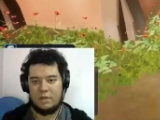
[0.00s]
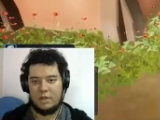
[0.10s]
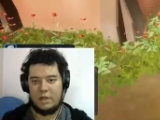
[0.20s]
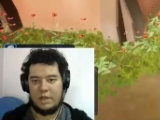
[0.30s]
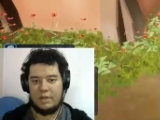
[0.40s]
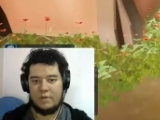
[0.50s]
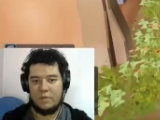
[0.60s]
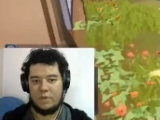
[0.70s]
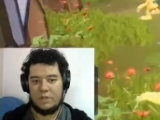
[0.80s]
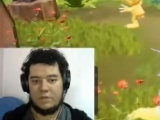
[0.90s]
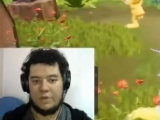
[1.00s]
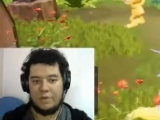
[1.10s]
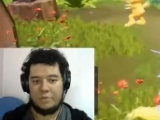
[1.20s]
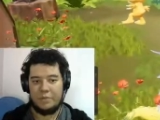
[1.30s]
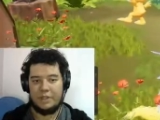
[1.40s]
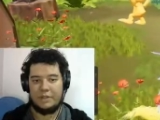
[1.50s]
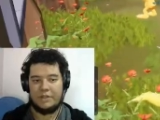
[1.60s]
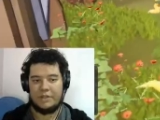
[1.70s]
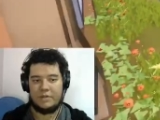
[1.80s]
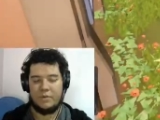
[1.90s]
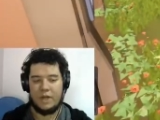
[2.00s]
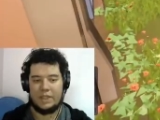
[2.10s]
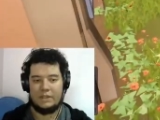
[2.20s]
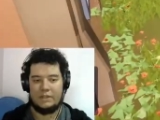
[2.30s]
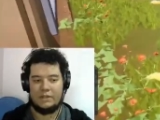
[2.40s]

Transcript: And once we complete this quest,